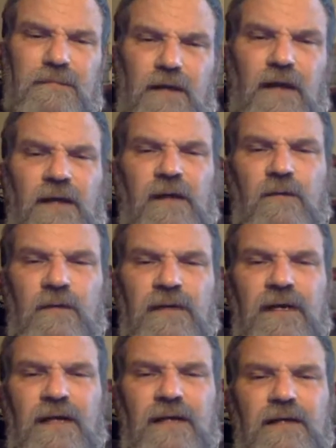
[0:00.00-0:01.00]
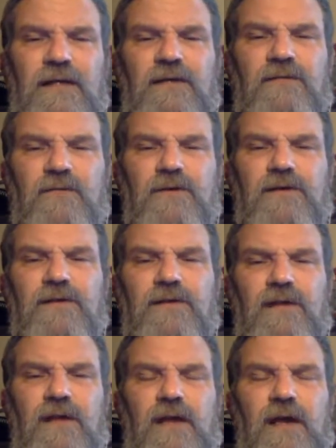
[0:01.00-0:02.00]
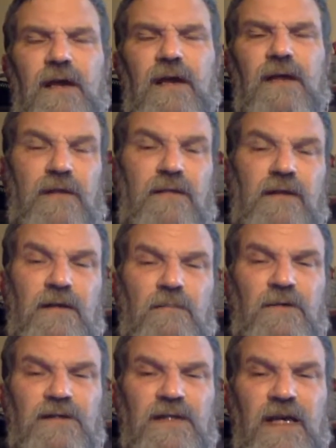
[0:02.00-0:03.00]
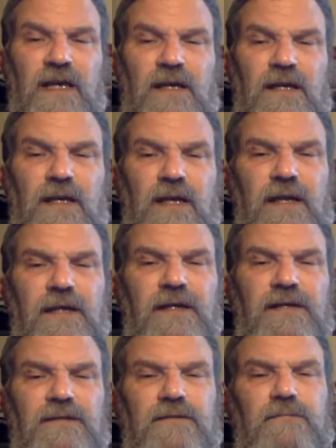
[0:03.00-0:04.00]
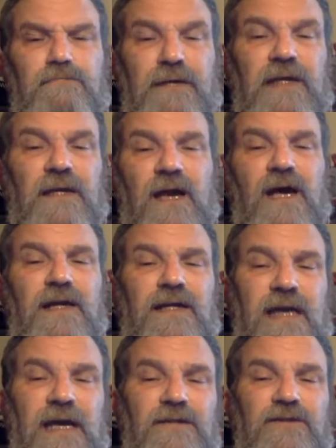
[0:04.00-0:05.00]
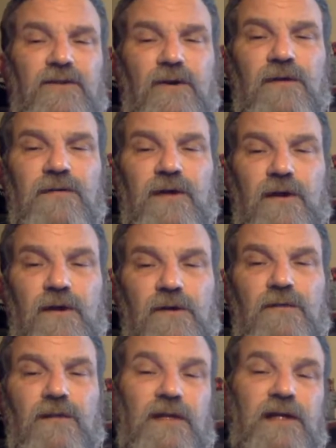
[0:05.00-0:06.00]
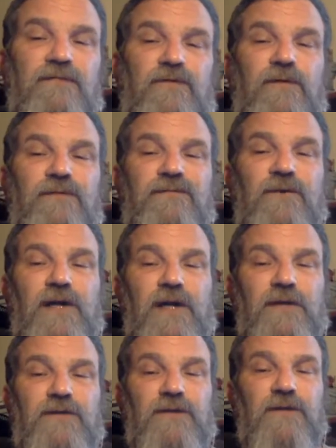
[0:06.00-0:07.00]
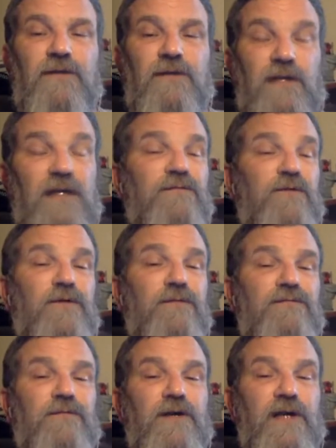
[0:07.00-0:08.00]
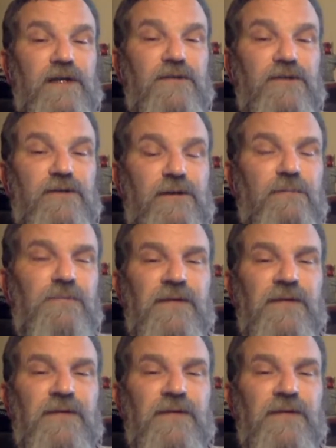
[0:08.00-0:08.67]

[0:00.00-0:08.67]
Another one that I could live with. And then the number 10 is be not a cancer on the earth. Leave room for nature. Leave room for nature.